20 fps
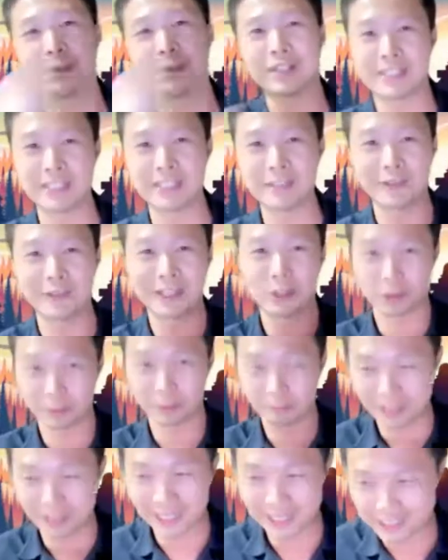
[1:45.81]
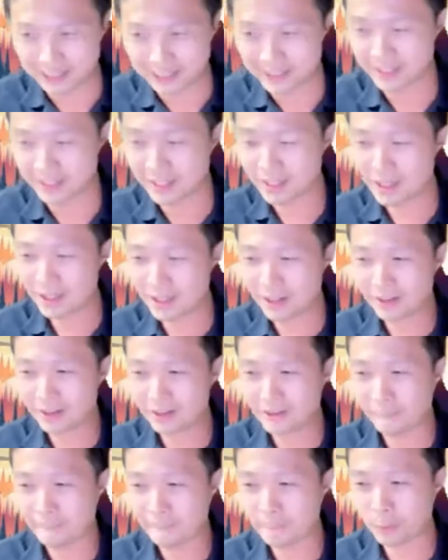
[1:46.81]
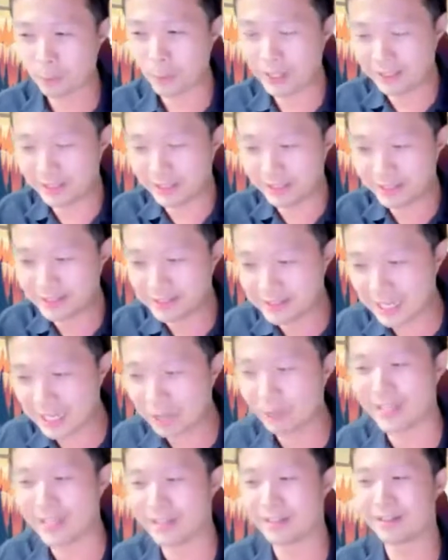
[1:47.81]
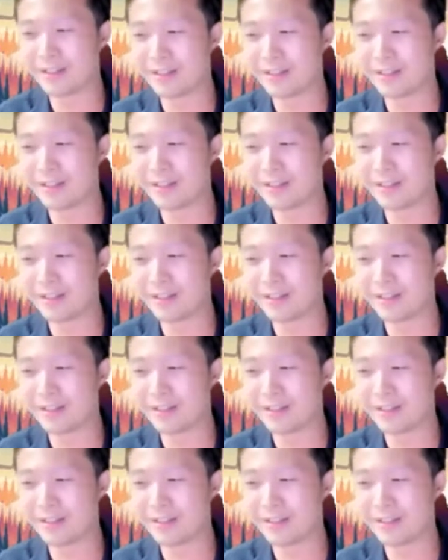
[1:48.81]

received into the players. When they sell it,